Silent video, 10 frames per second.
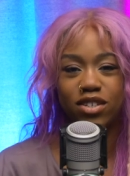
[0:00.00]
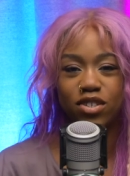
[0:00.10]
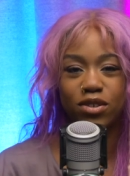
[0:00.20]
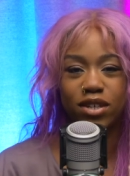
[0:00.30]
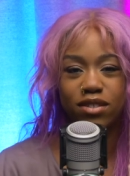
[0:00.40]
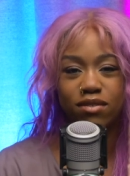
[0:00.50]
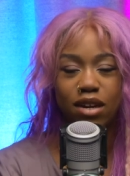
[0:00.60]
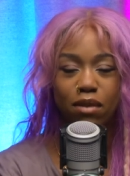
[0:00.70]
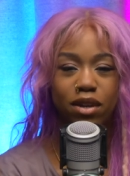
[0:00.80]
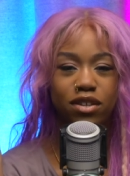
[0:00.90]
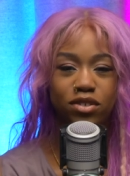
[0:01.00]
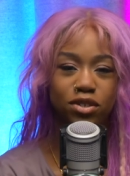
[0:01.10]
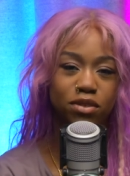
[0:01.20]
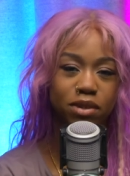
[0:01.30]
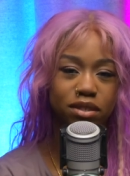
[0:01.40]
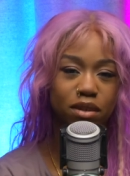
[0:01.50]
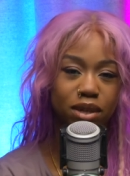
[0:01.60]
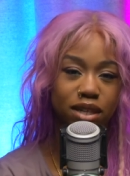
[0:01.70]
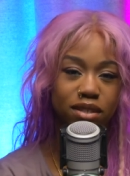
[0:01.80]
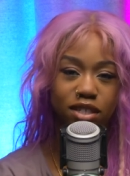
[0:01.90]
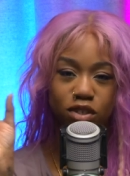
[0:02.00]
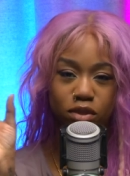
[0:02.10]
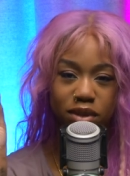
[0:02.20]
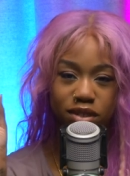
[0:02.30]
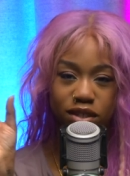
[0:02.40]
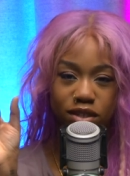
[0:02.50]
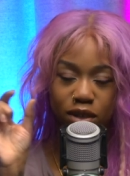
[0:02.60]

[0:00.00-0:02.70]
So Instagram lets you know when someone has seen your message,